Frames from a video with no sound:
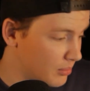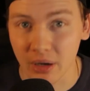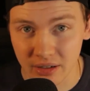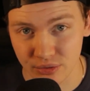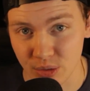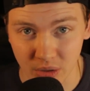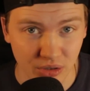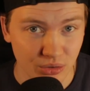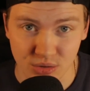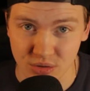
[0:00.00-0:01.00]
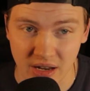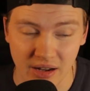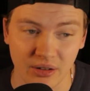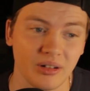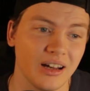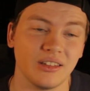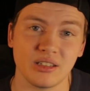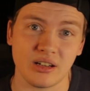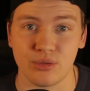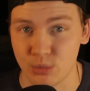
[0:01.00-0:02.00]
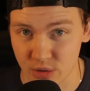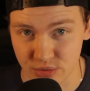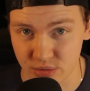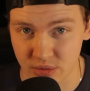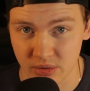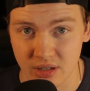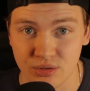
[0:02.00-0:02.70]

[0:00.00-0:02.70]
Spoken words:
but if you want to use your scanner, it doesn't have the worst results.